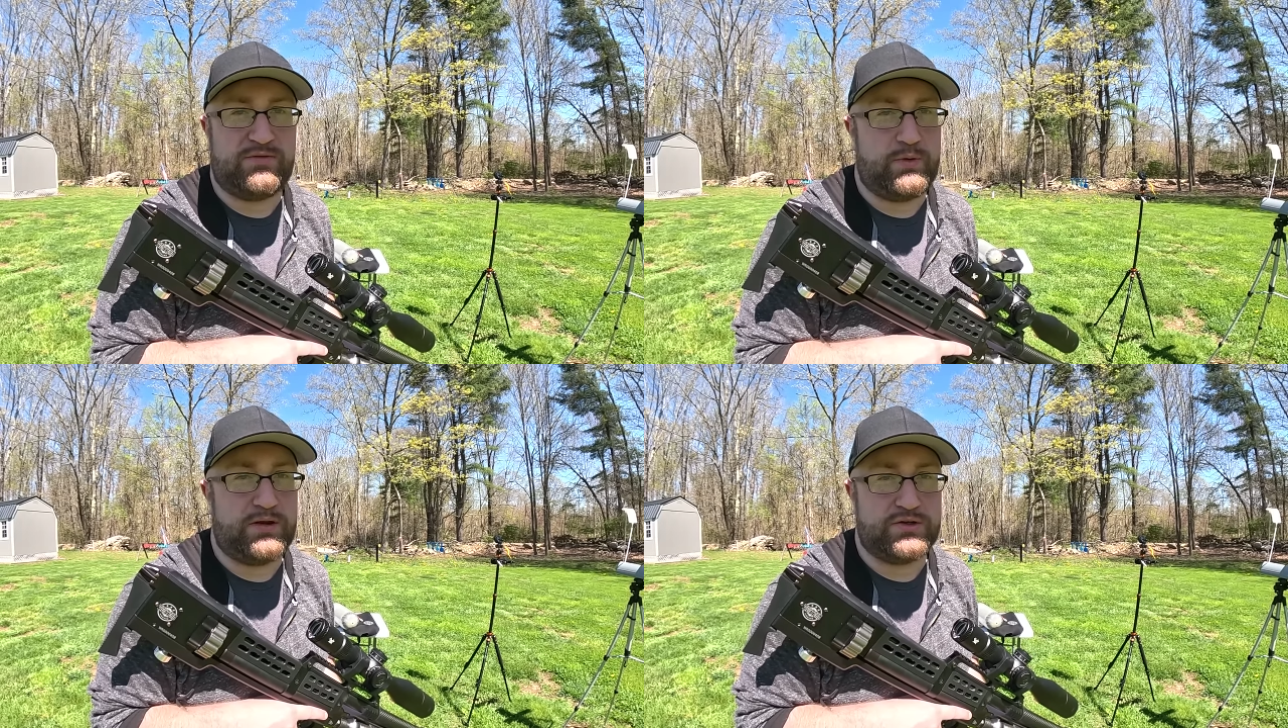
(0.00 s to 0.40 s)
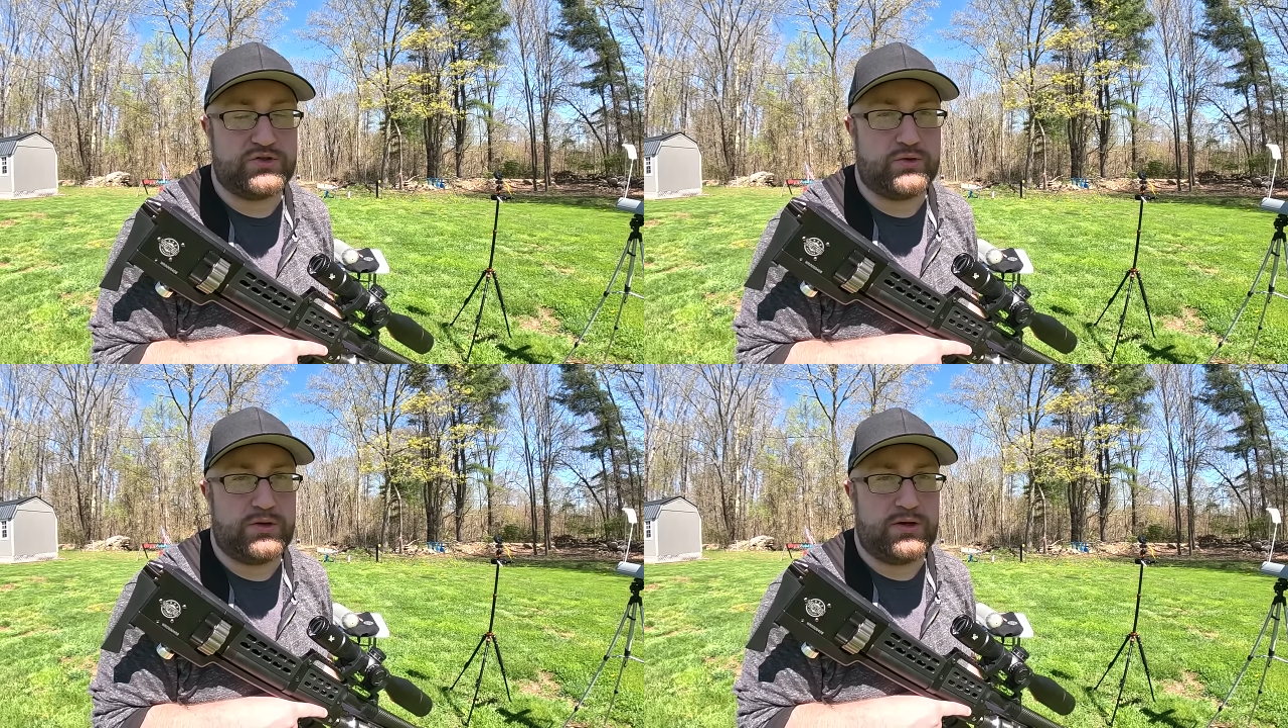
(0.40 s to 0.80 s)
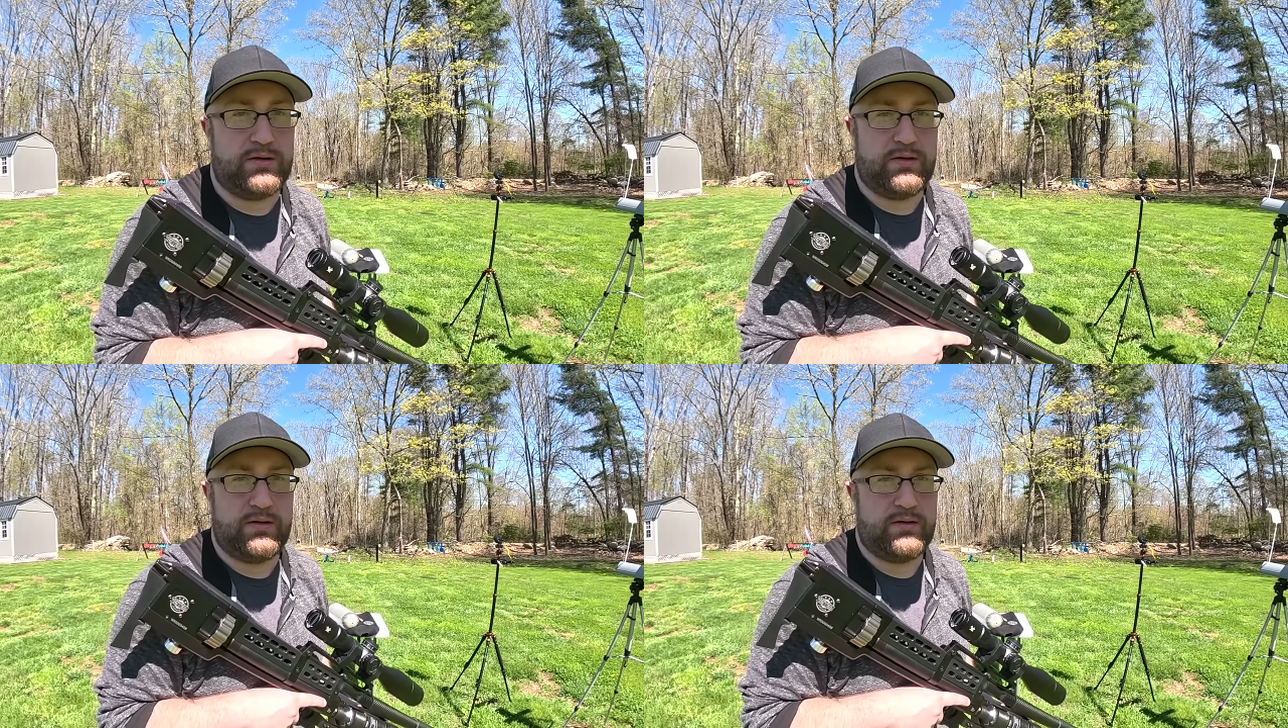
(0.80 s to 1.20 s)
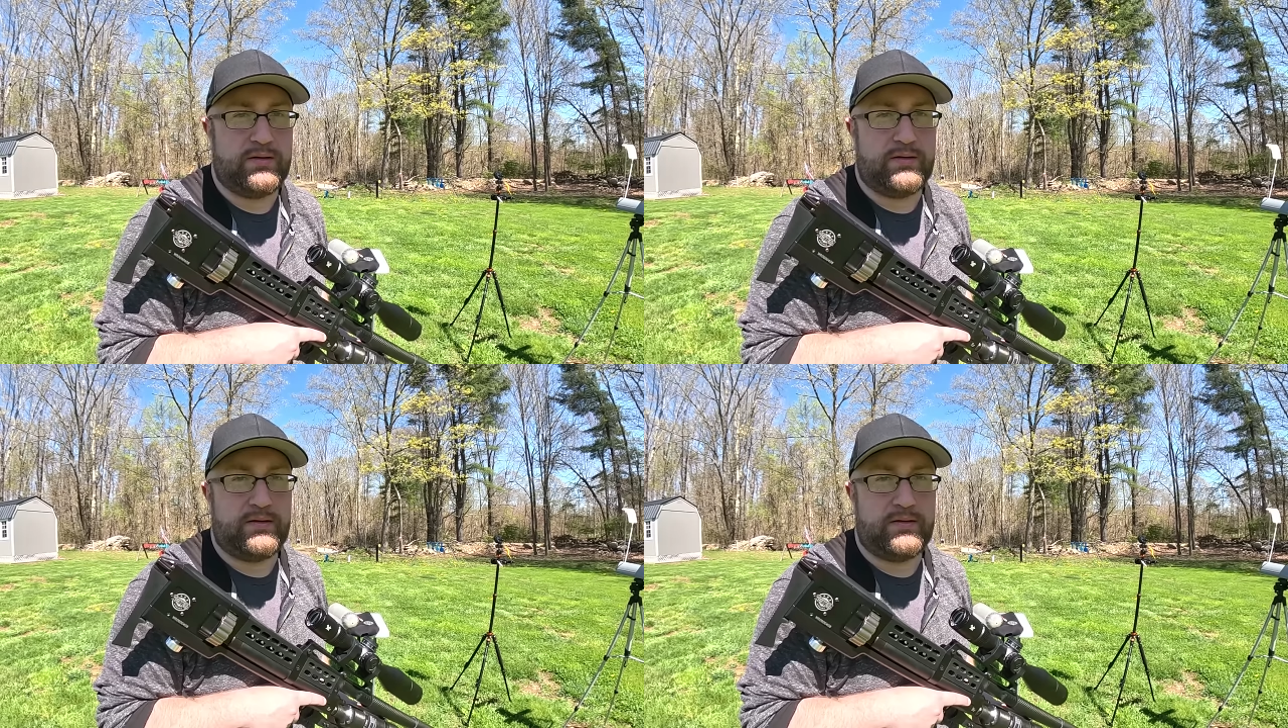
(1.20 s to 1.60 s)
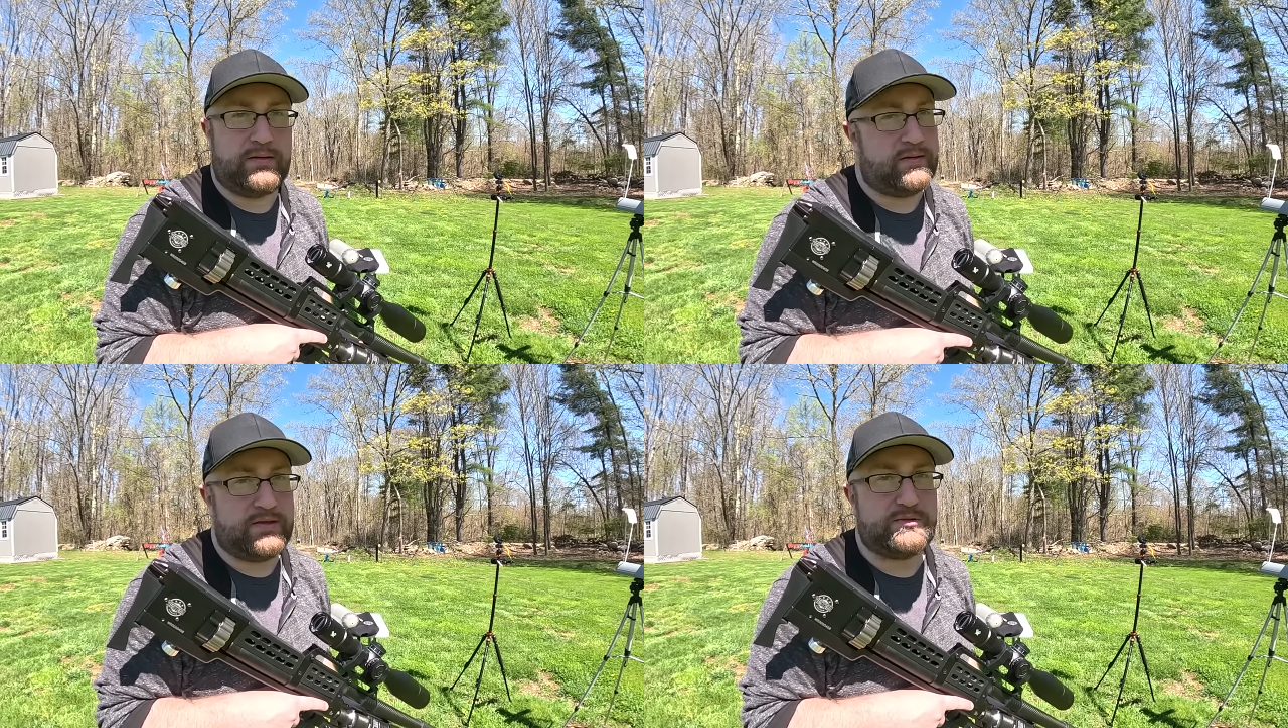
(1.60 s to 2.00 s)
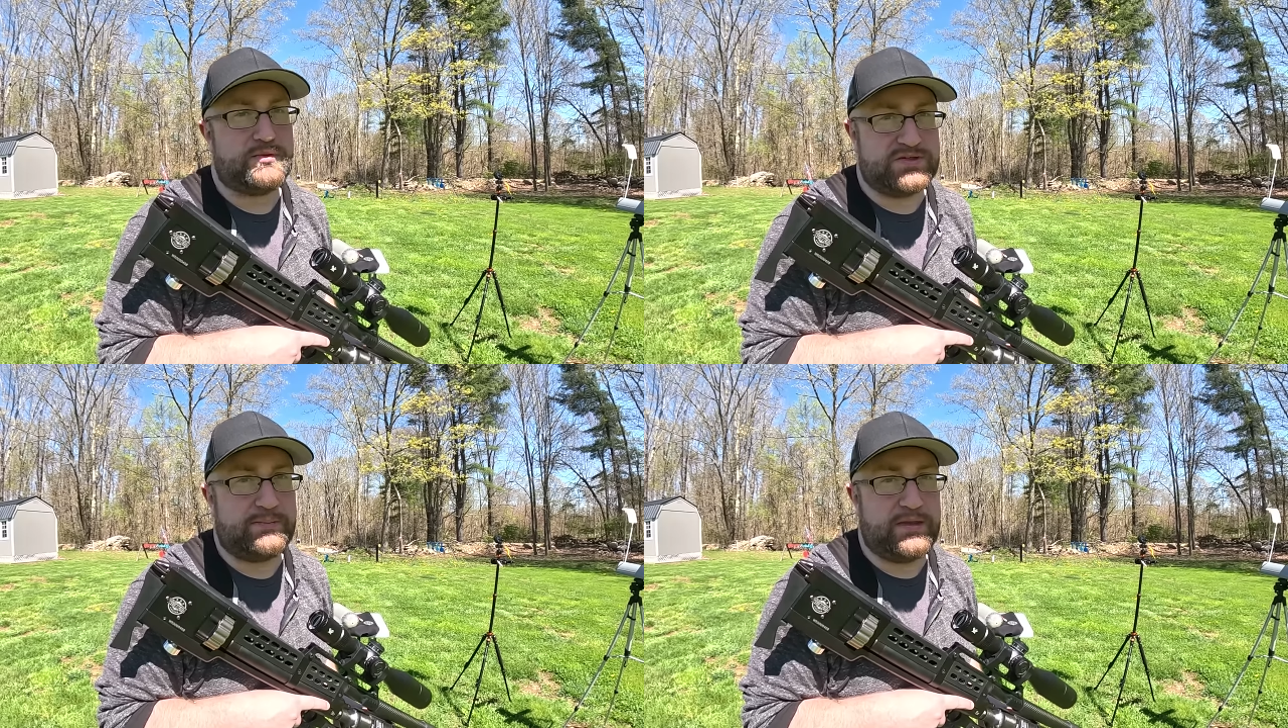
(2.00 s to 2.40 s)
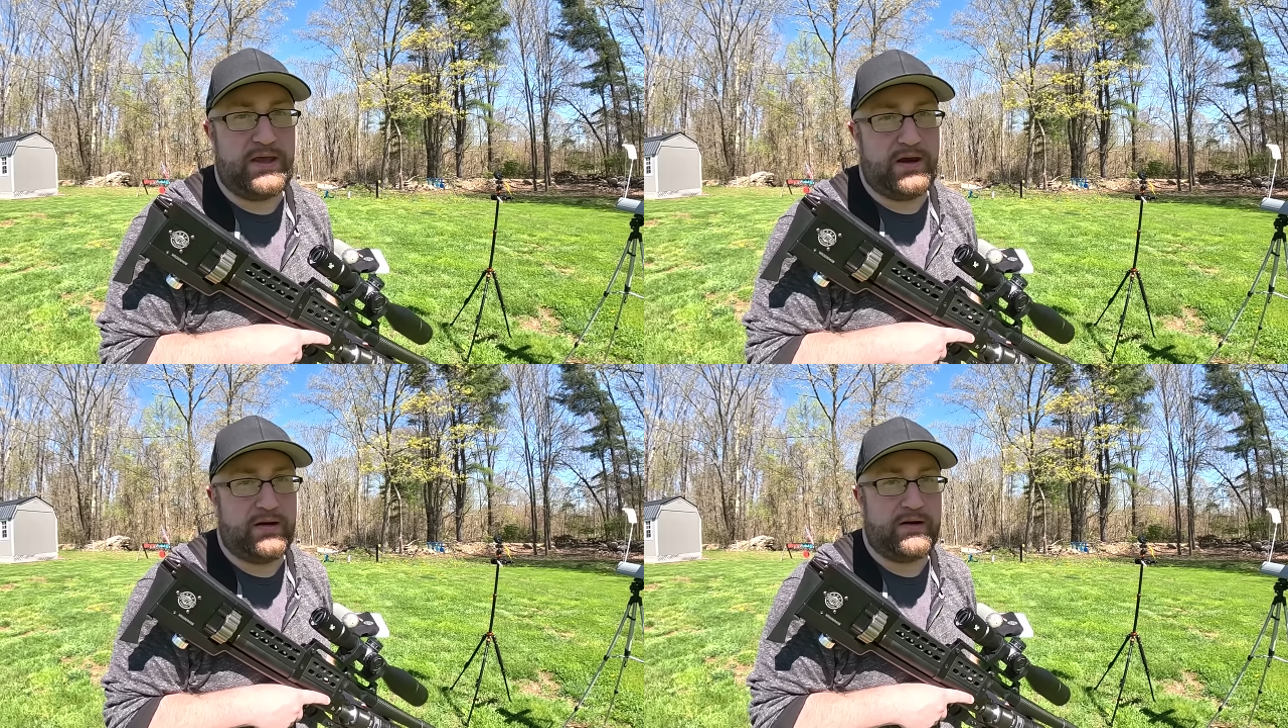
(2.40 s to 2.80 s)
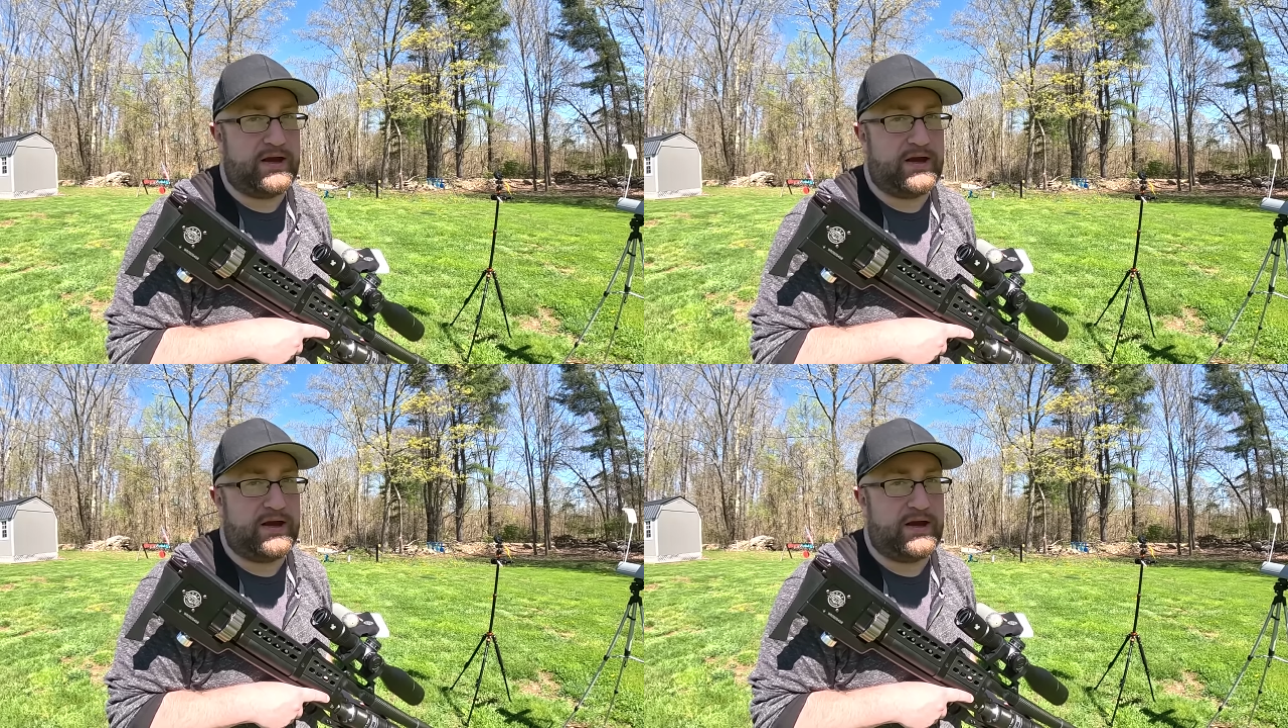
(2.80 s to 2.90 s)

if we can destroy it. This one's up in the air.